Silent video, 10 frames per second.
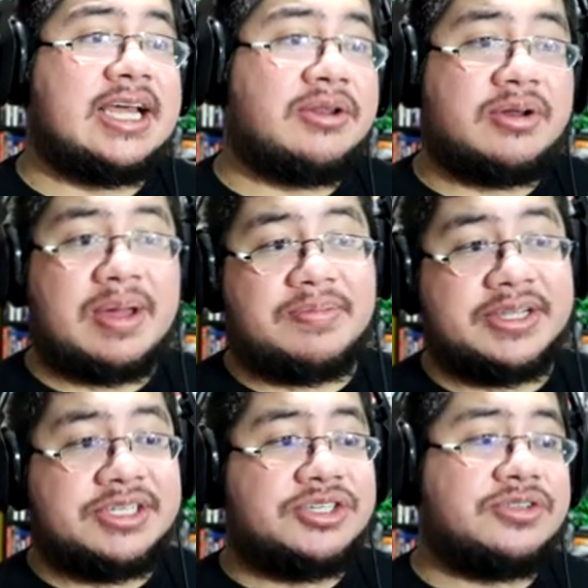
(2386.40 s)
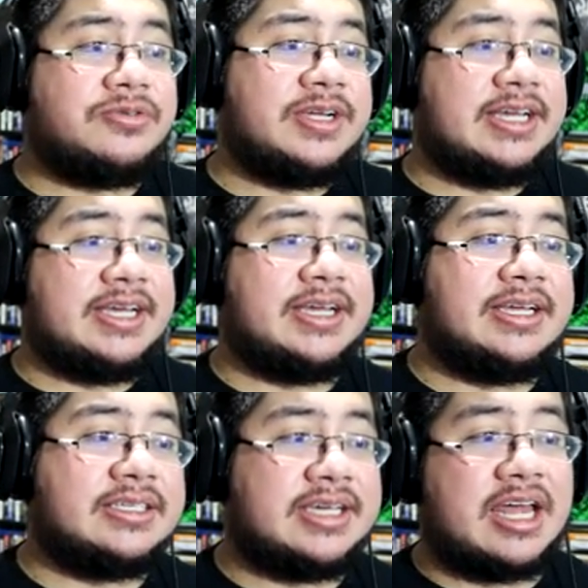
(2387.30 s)
download on my PlayStation 3
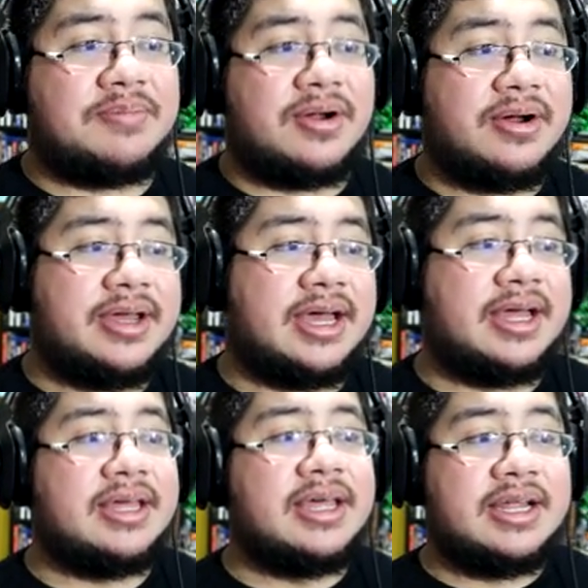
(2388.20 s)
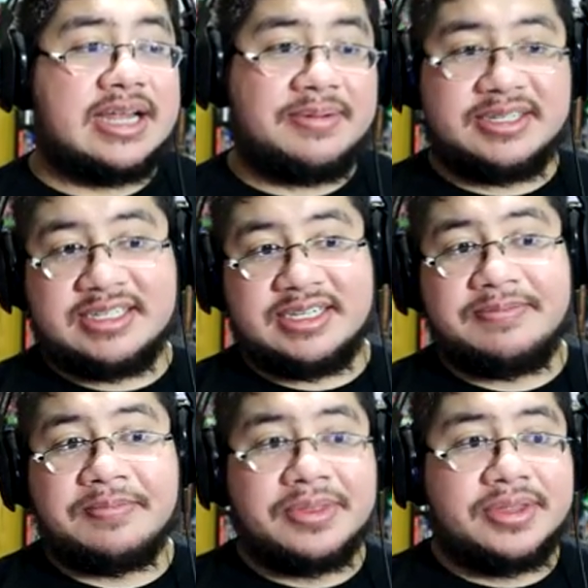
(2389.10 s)
is Katamari uh, Damacy.